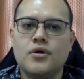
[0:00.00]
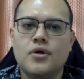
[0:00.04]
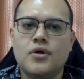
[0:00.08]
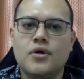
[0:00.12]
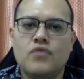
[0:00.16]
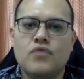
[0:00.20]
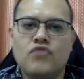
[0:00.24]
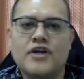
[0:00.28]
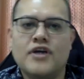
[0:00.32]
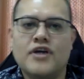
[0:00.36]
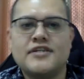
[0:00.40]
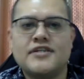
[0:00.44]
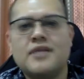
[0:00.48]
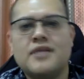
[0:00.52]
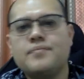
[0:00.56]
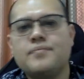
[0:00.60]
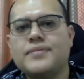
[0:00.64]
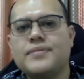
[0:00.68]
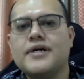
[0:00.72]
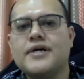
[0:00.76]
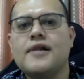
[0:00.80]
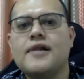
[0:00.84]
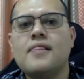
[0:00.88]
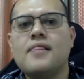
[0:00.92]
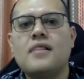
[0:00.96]
For
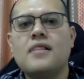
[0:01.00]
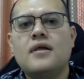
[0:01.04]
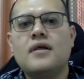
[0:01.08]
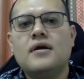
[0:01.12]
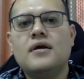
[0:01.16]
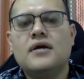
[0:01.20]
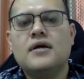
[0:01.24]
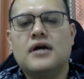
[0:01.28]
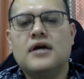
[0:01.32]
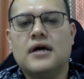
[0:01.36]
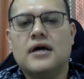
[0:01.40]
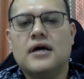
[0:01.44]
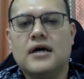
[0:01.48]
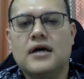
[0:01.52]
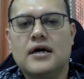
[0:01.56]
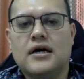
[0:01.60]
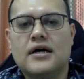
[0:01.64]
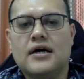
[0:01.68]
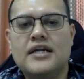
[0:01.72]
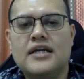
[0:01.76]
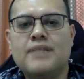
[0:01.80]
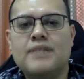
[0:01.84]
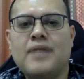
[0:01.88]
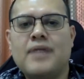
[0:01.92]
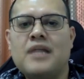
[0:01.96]
example,
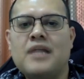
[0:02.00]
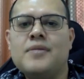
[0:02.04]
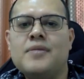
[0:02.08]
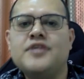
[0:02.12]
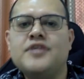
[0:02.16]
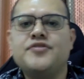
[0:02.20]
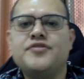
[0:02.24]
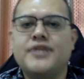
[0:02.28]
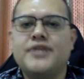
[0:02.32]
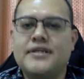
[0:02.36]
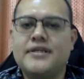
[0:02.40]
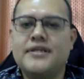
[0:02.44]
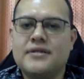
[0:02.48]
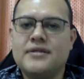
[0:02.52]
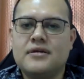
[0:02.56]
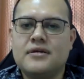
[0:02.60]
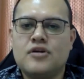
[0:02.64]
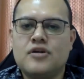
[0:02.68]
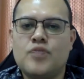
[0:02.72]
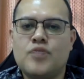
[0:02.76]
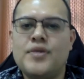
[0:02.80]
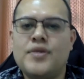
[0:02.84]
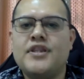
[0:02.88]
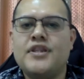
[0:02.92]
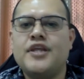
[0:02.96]
the Parliamentary
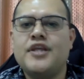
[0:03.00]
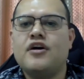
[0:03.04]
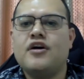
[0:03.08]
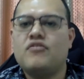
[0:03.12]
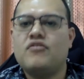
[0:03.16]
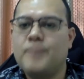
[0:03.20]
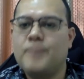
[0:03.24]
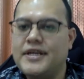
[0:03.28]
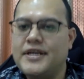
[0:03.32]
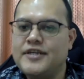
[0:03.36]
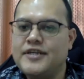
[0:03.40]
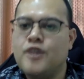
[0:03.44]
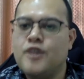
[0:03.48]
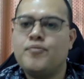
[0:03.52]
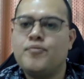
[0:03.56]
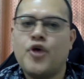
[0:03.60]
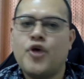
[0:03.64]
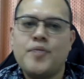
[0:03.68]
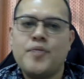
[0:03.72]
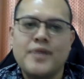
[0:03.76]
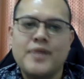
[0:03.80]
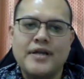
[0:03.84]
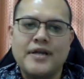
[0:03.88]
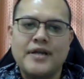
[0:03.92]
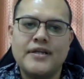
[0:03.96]
Committee of Major
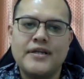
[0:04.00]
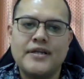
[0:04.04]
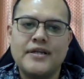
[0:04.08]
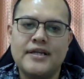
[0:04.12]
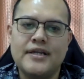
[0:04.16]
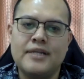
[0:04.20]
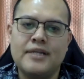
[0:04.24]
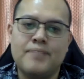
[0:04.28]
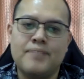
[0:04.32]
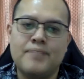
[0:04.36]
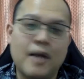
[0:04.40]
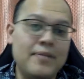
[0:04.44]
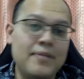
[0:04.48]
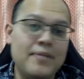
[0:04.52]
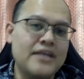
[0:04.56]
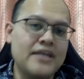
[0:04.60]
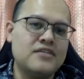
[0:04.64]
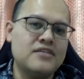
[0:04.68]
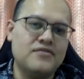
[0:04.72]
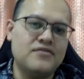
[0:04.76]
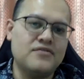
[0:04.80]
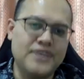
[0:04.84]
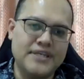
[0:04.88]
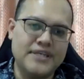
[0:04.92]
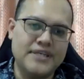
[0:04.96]
Appointment in the public
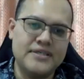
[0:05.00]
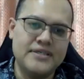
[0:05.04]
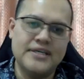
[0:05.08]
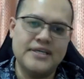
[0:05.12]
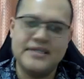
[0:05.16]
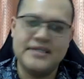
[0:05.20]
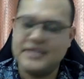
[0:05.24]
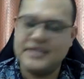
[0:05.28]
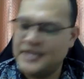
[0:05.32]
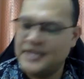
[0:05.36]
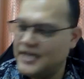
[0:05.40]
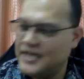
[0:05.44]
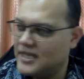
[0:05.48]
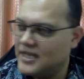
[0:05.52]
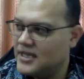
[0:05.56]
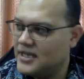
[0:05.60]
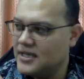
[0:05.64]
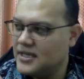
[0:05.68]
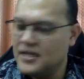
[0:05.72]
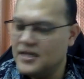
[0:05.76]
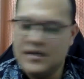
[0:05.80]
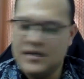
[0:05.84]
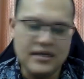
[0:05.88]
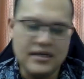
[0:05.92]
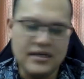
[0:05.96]
service is still
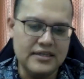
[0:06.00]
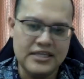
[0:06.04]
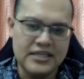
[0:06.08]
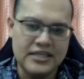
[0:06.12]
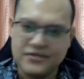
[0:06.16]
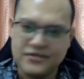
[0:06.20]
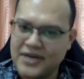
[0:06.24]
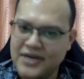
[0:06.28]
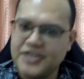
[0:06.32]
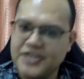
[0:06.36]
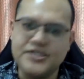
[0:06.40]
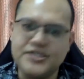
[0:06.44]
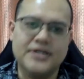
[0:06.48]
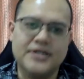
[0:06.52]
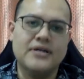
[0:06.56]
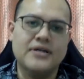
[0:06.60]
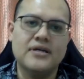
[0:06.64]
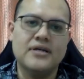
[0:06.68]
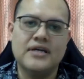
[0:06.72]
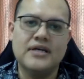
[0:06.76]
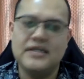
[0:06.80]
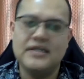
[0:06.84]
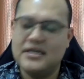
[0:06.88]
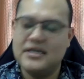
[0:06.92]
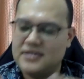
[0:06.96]
dysfunctional.
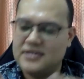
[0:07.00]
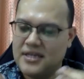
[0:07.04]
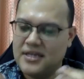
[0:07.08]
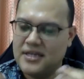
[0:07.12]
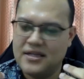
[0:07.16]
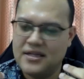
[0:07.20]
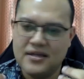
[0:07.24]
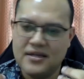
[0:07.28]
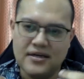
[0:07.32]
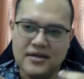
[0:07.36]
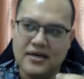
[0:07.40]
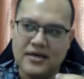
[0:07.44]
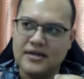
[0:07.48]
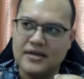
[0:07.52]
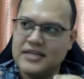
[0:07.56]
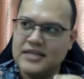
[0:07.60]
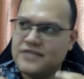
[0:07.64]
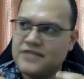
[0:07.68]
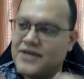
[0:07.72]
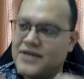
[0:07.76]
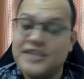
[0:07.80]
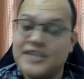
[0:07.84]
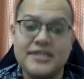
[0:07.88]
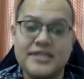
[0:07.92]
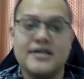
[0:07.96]
It is still
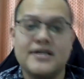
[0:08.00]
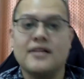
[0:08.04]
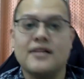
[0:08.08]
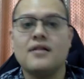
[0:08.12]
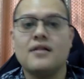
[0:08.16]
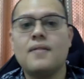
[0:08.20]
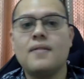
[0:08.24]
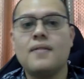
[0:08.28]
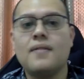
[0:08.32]
dysfunctional.